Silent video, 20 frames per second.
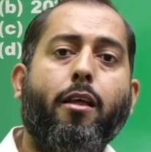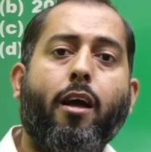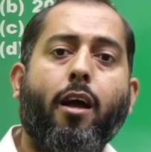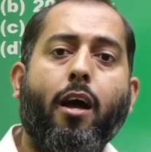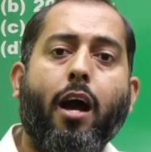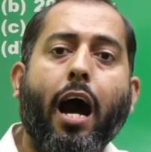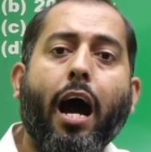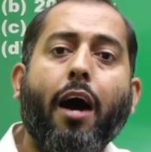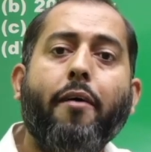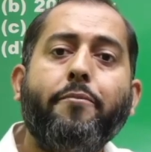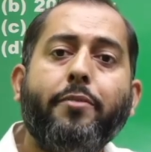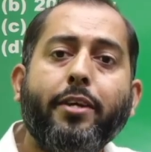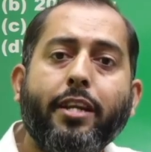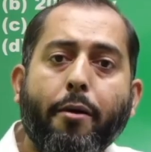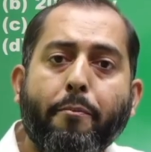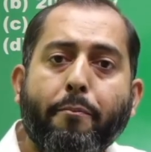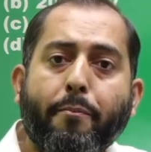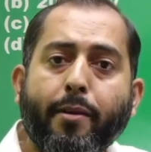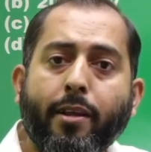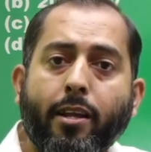after
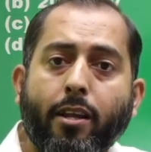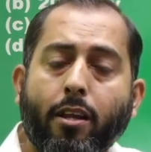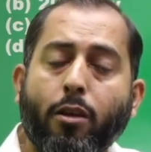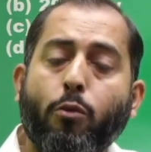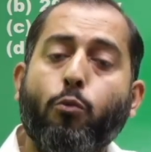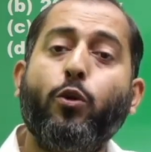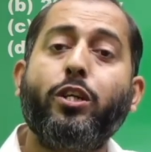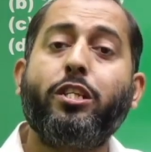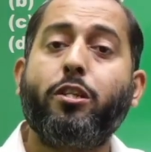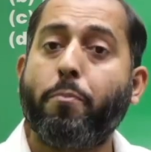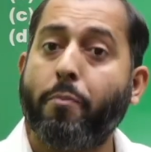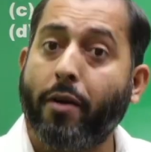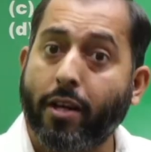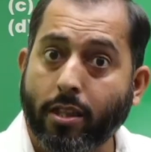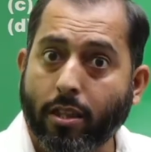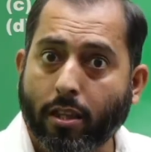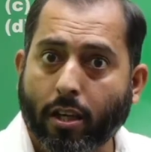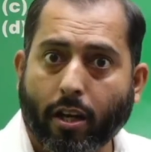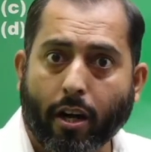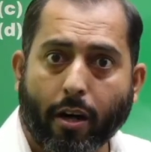April, which
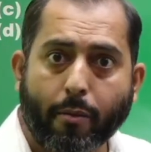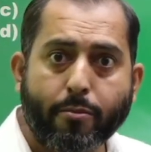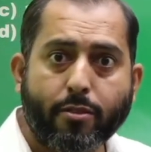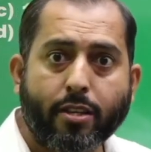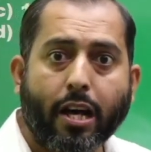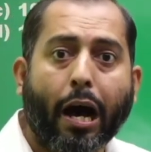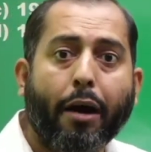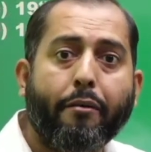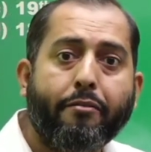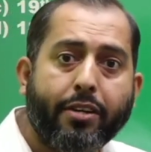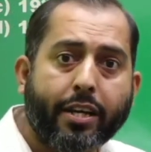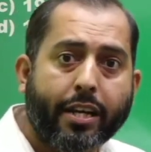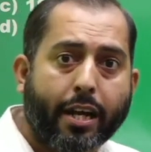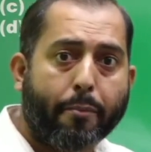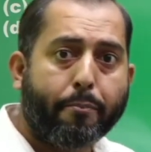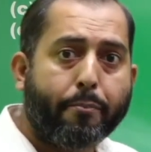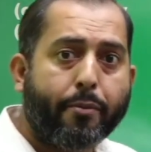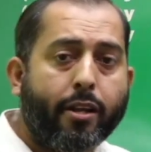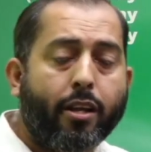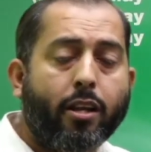month comes after
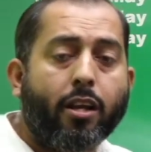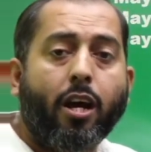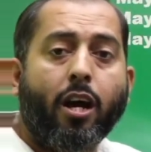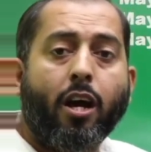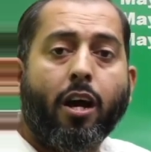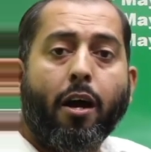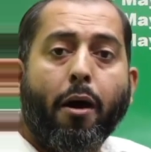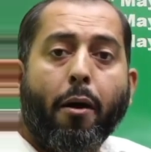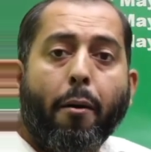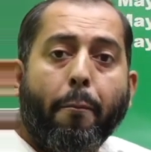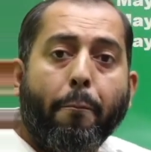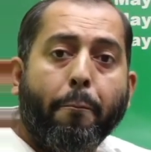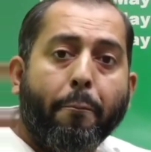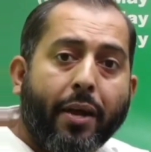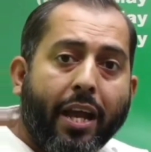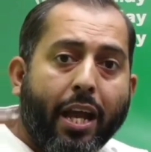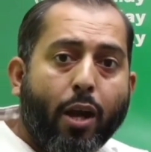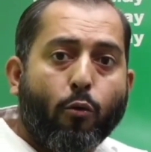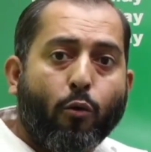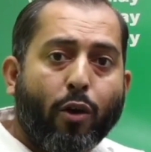April?
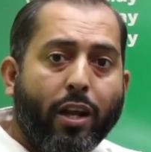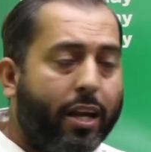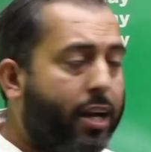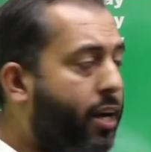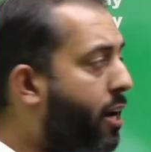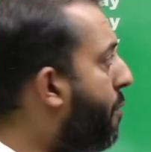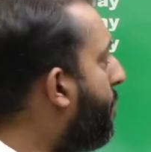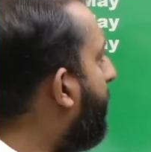May will come,